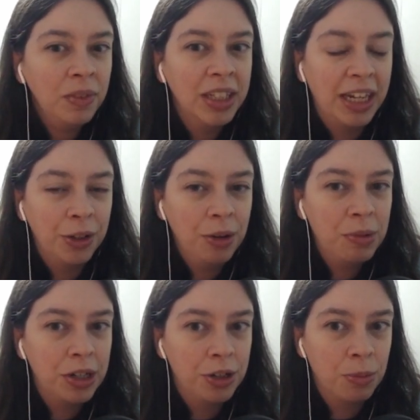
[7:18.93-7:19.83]
I know I
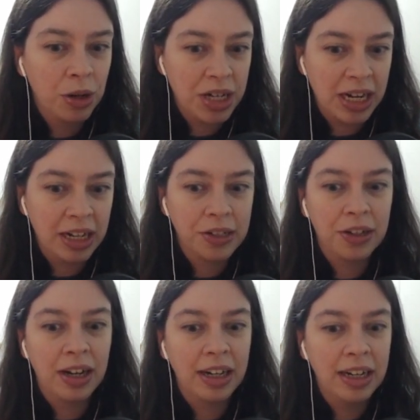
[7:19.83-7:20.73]
want to do Mauritania so
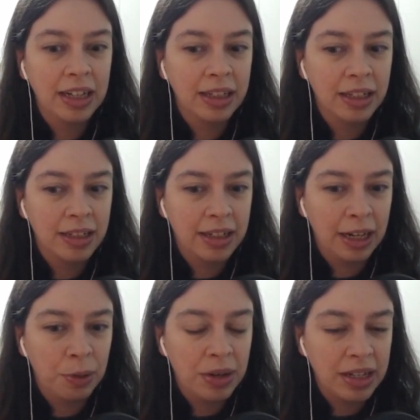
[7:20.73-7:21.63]
that I can get this
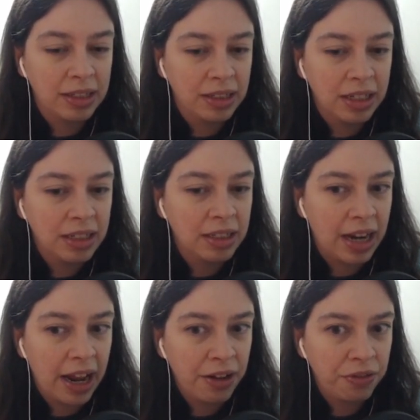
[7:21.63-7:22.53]
Sanguinesti
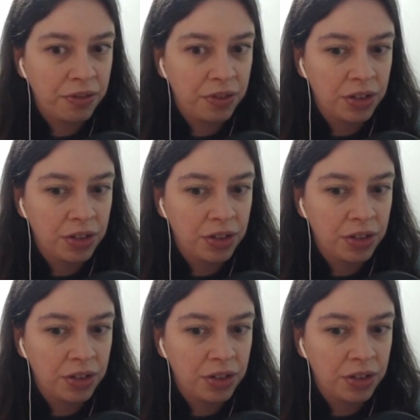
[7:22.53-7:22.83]
staff.